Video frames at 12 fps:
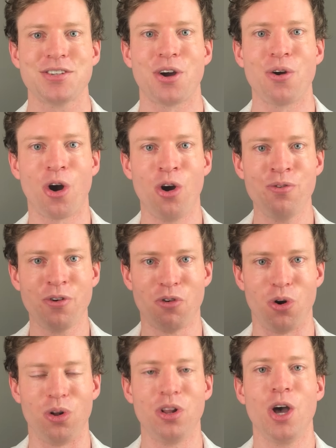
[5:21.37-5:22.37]
So
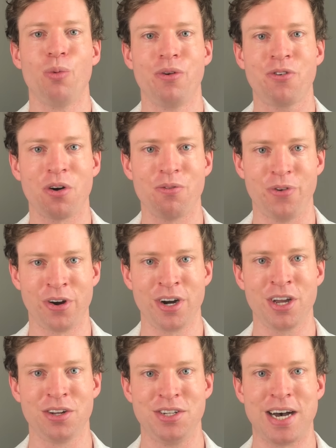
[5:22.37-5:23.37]
overall, we've got
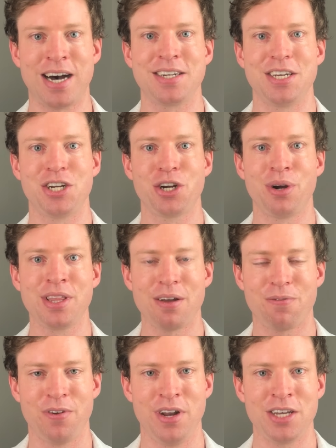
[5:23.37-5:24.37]
very good data showing
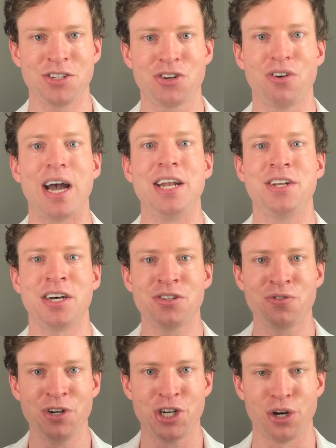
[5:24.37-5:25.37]
that finasteride
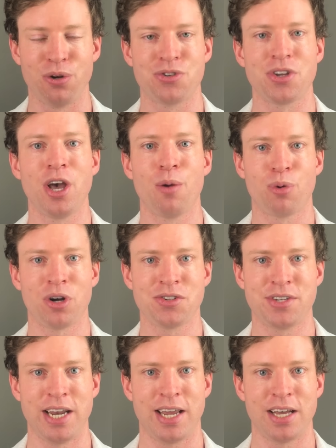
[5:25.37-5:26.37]
does reduce
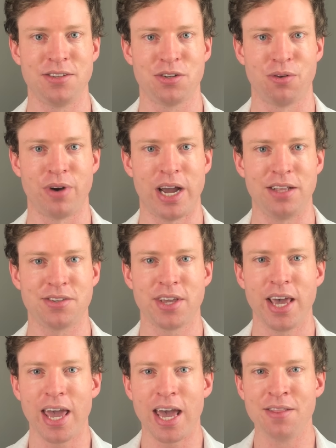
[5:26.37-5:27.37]
prostate cancer rates,
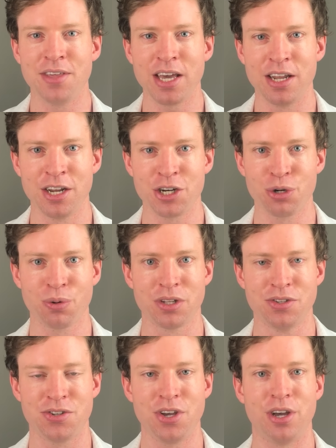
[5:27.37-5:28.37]
and the initial
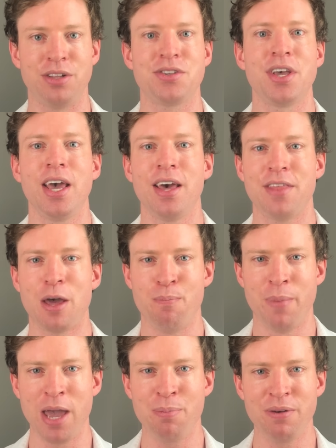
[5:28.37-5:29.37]
concerns that
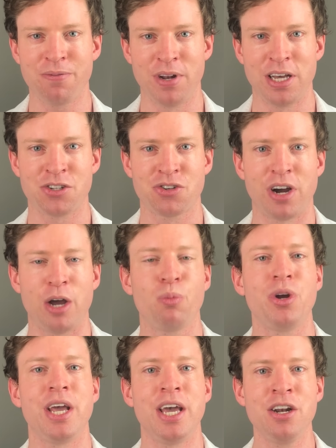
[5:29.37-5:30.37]
maybe finasteride
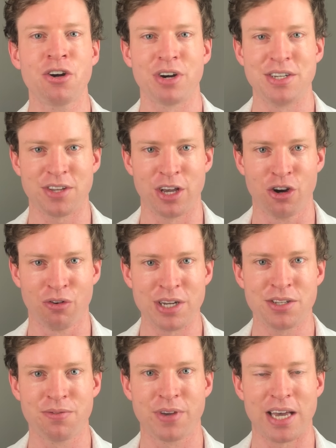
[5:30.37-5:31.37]
would increase
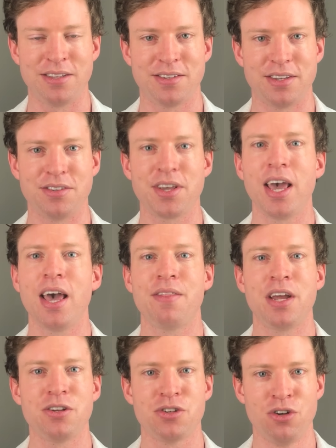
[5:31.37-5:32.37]
aggressive cancers
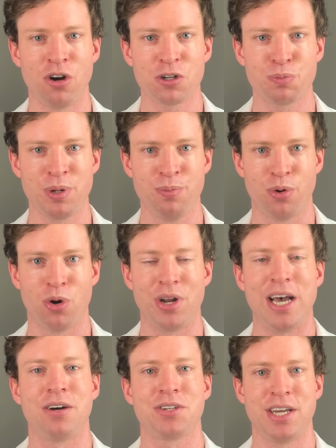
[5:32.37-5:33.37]
that has not been borne
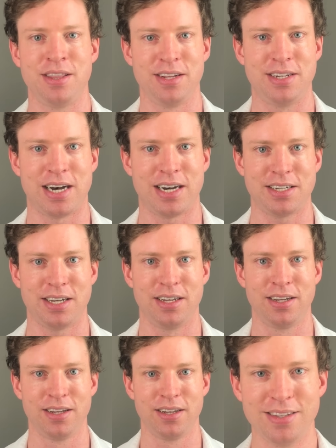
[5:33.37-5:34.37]
out in the
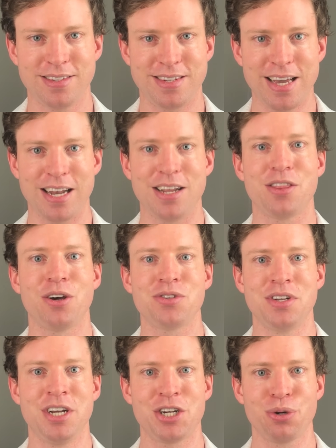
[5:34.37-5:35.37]
data. Instead, those
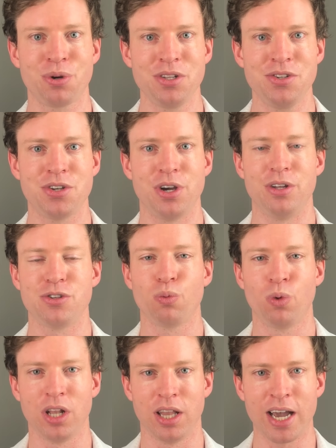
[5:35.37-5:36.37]
initial concerns
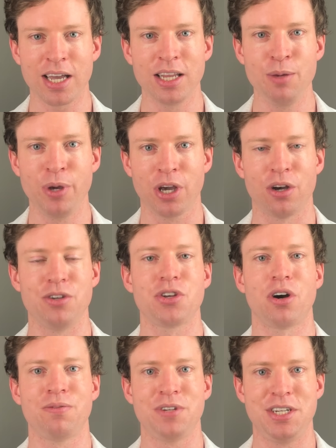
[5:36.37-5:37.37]
were likely because
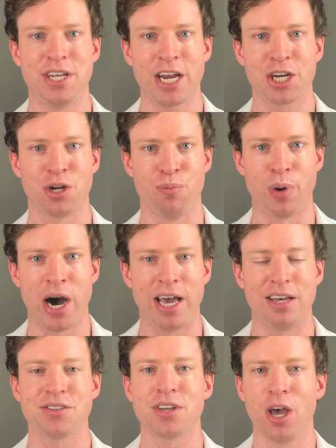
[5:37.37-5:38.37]
of detection
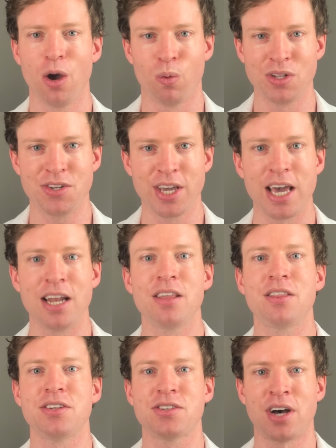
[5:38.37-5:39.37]
bias. Once again,
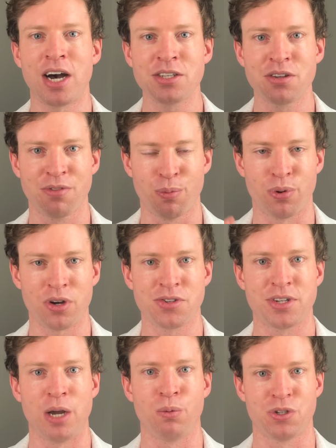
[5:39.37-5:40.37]
the size of the
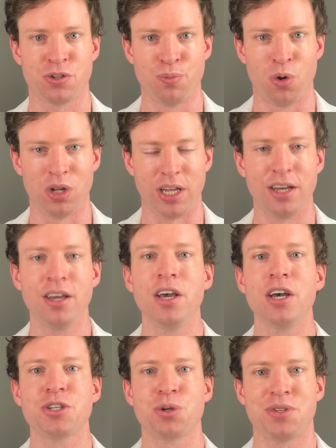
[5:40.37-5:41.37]
prostate was smaller,
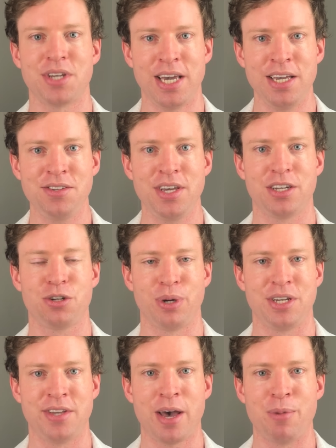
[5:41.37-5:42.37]
so it's easier to
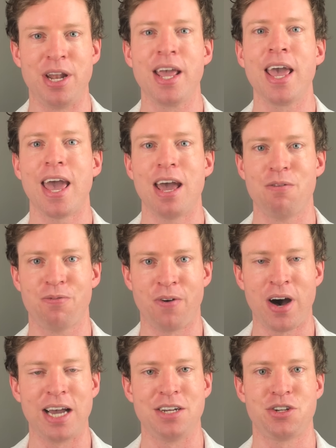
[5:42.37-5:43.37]
examine and
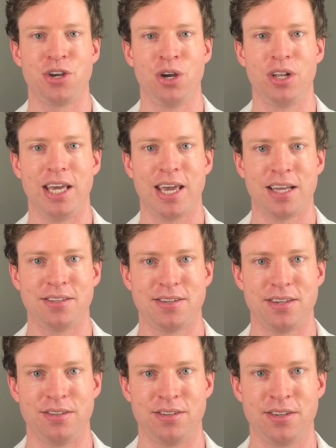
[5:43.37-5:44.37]
find early
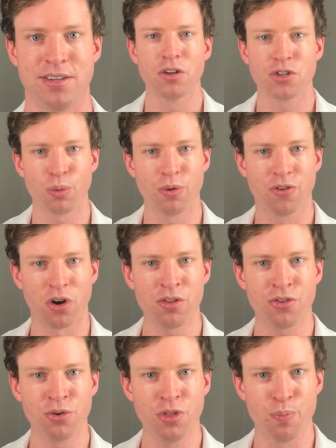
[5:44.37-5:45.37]
cancers. So we've
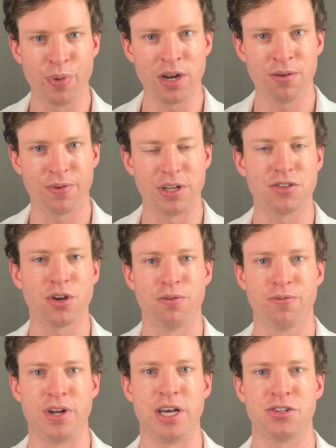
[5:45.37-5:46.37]
gone through the benefits
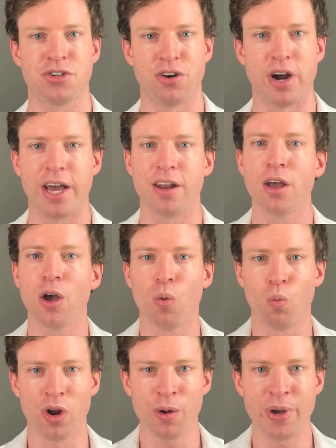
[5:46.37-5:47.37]
of finasteride.
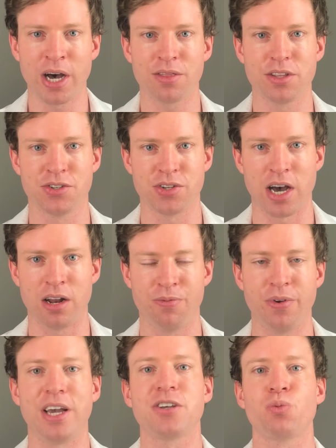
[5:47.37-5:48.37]
What about the side
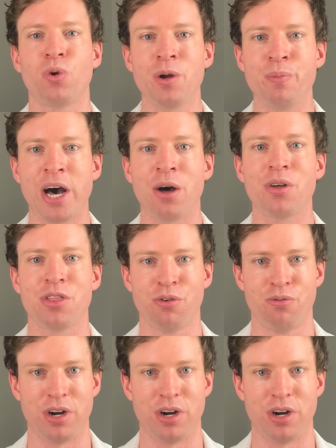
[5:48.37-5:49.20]
effects? What about the